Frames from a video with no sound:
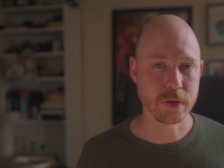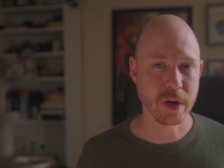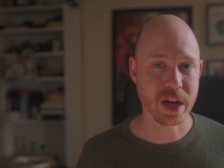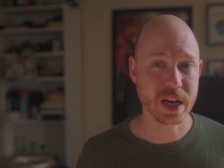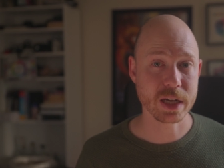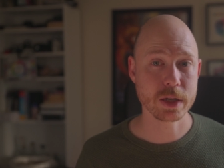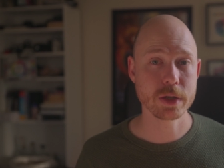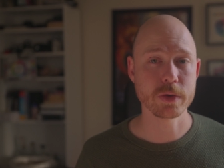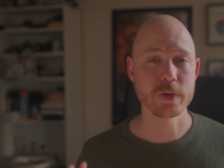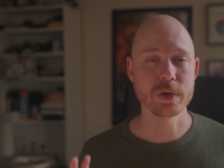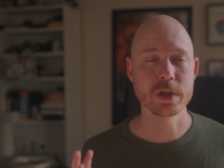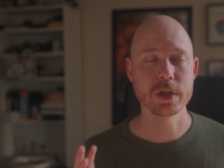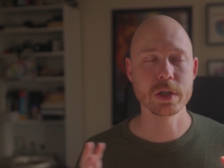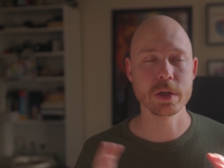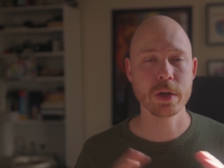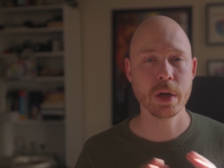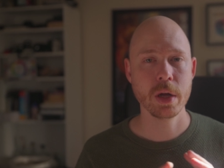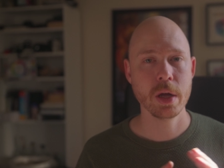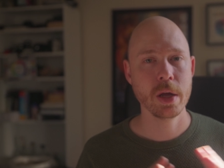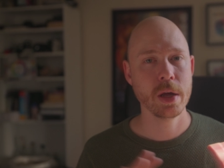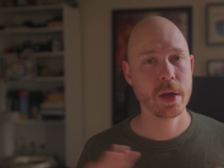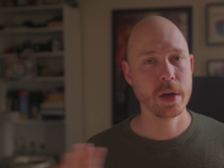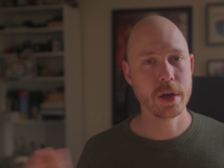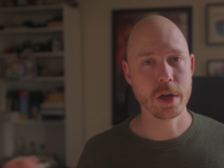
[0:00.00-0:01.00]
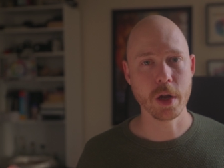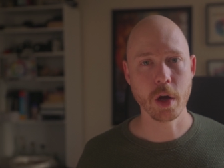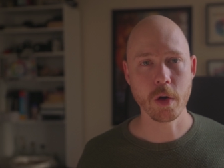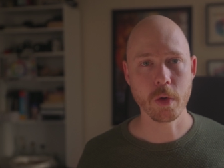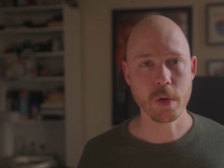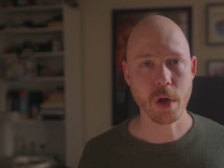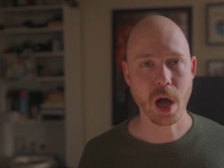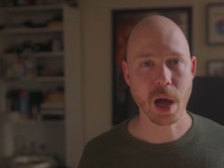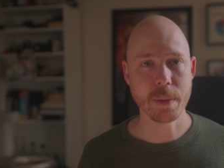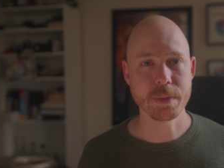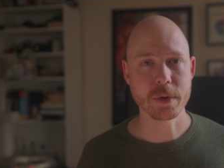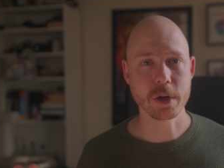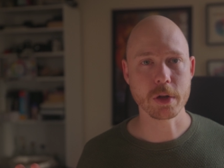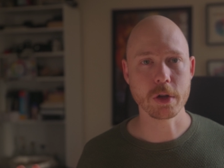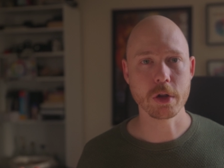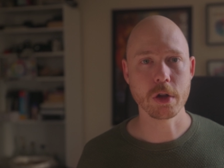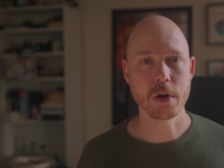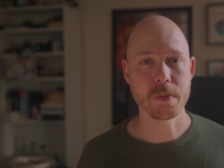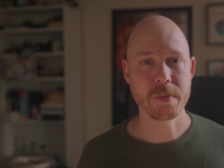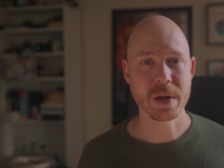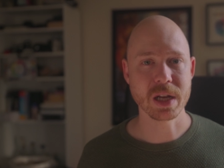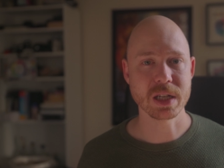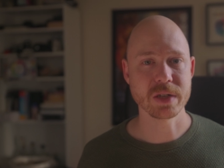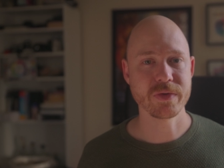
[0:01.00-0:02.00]
IIX, which no optical
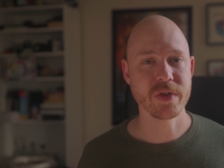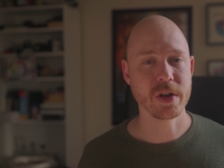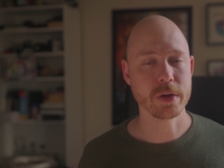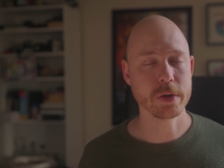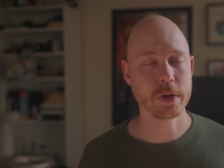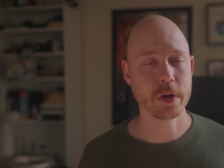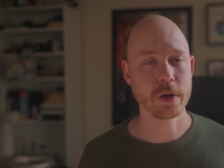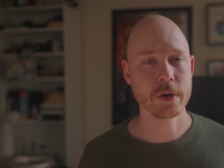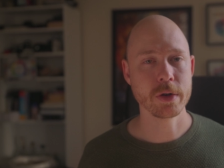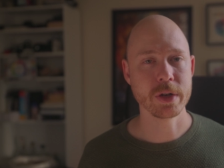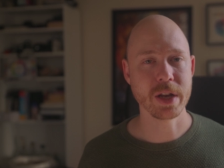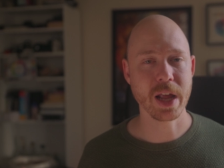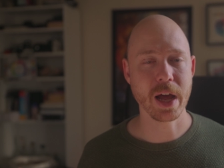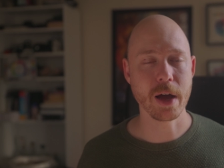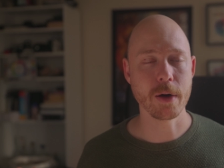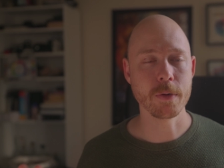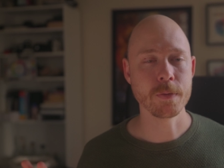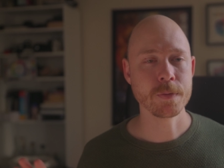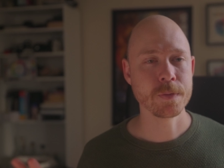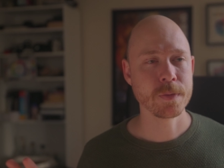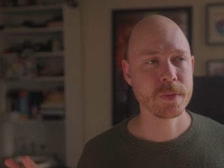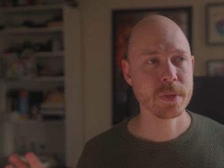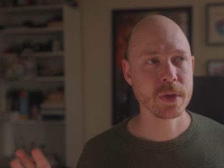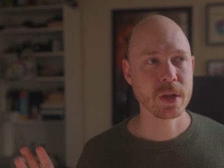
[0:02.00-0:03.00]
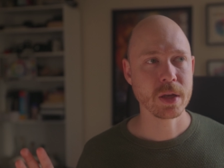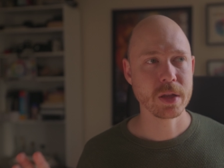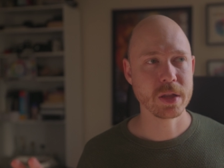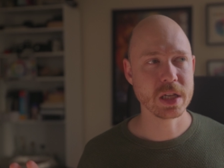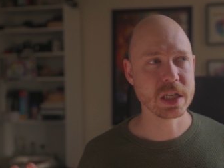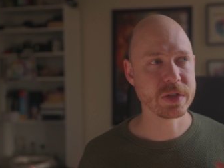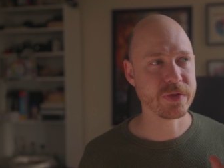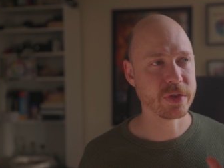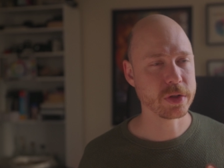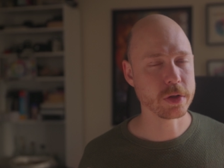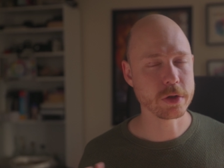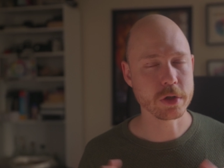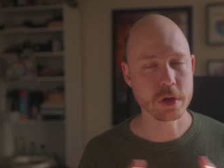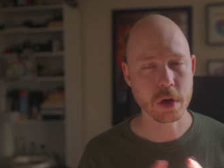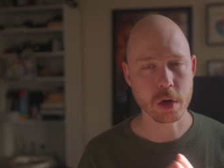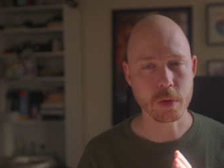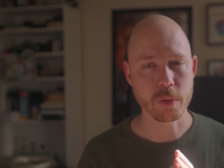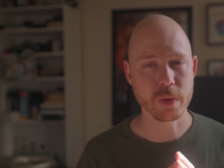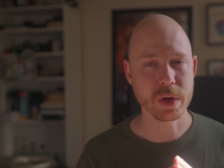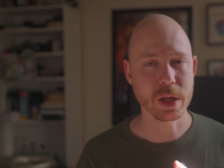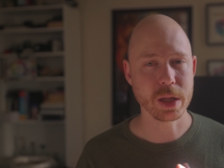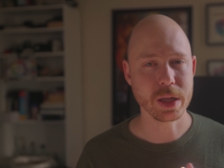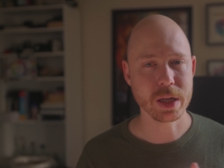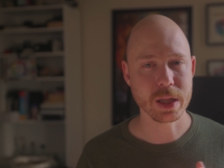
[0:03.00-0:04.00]
low pass filter. Now, these filters
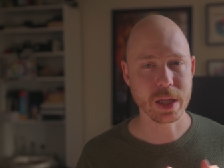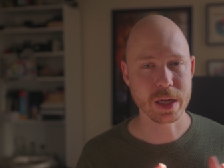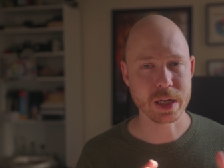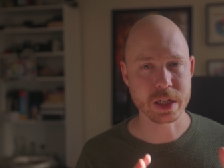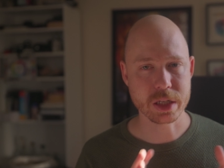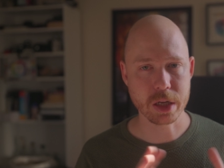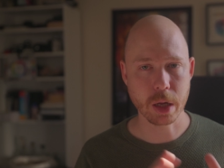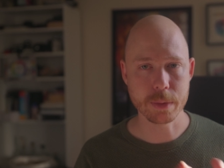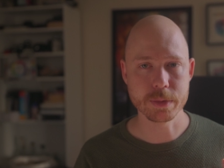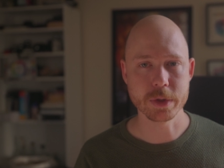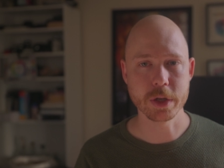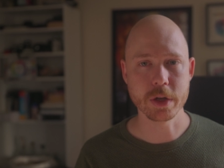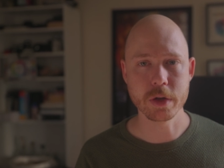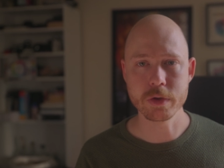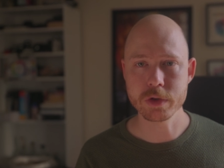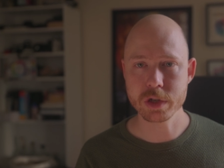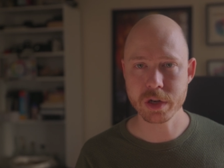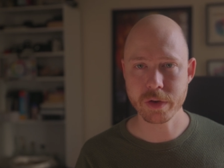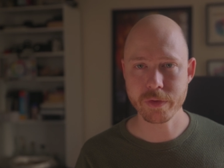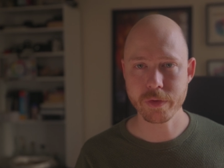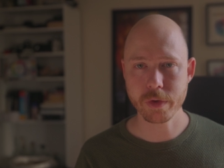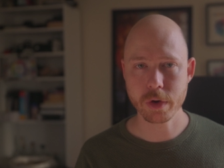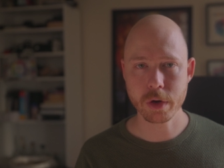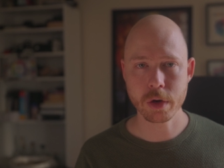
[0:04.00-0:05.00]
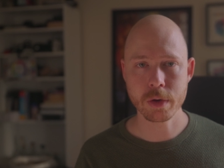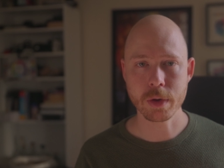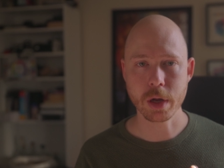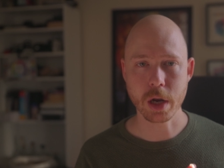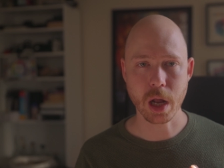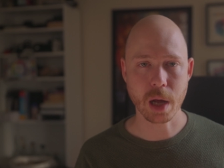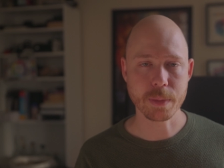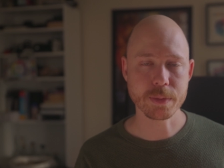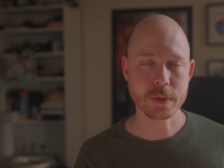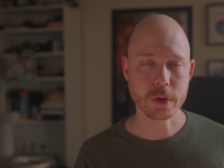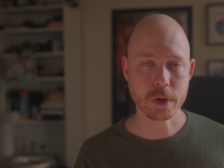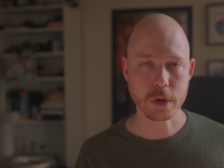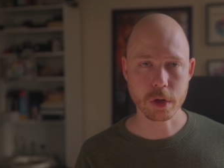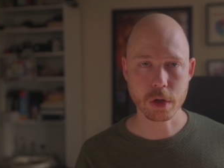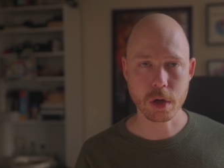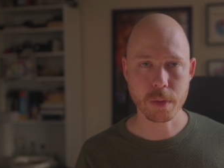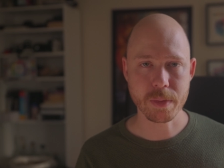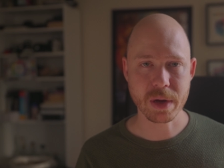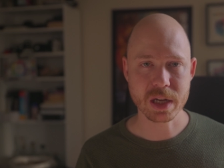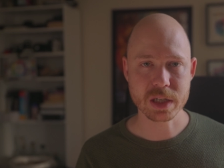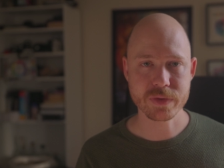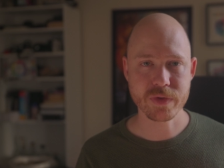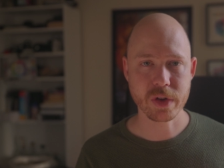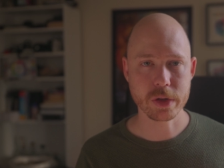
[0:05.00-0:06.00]
aren't really like a substitution for an optical
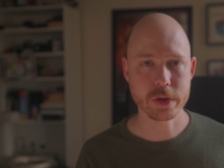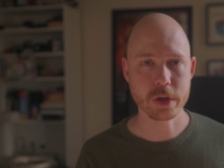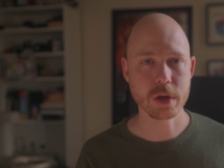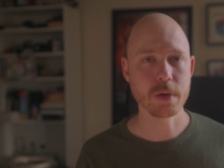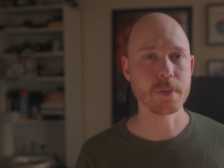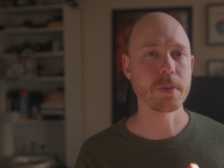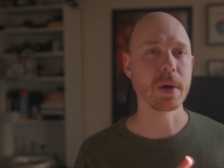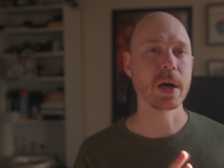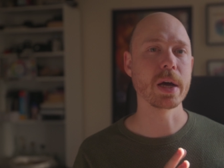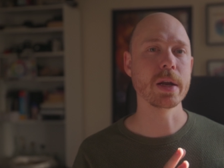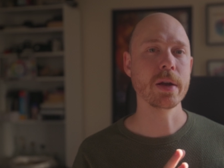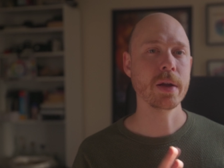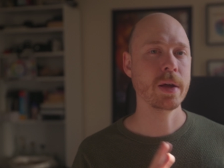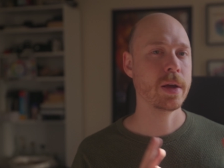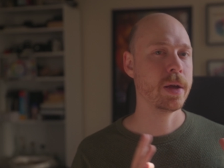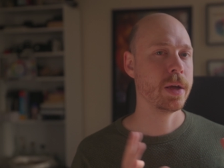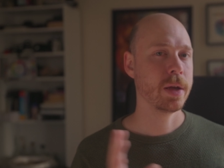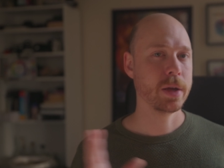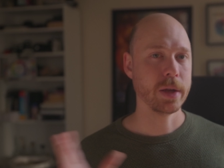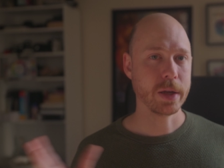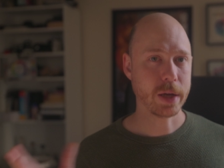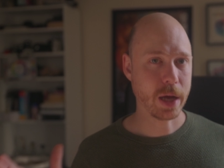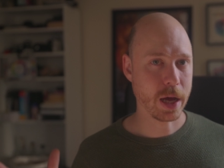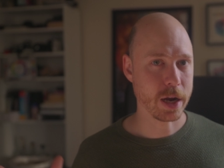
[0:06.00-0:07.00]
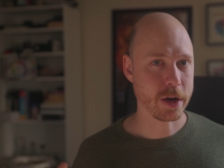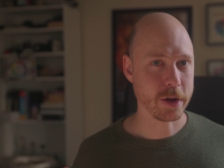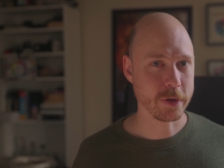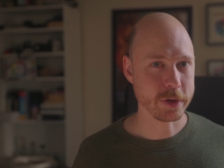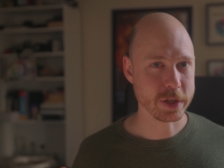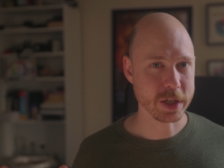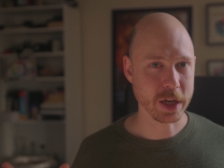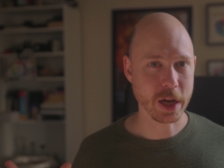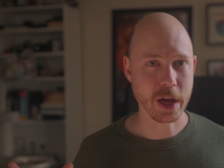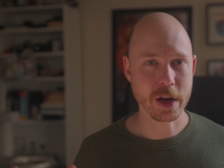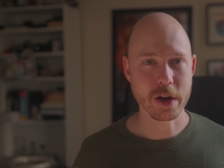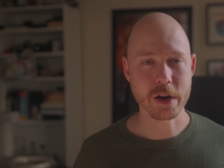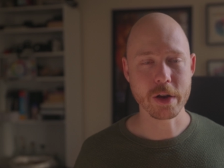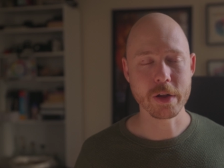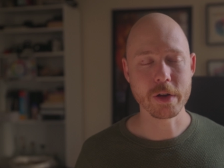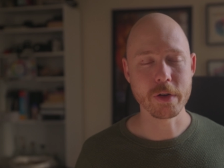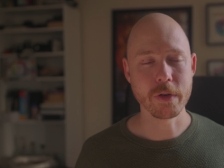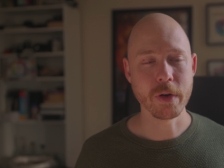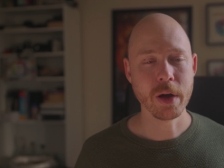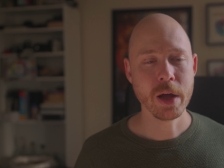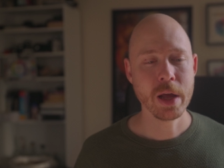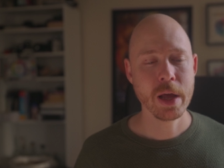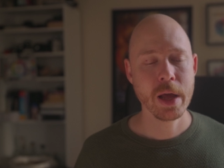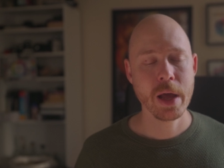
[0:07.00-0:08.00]
low pass filter, but you gotta do what you gotta
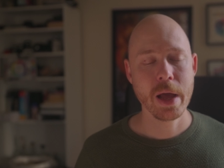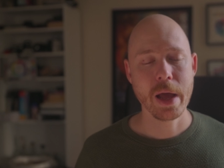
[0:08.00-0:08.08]
do.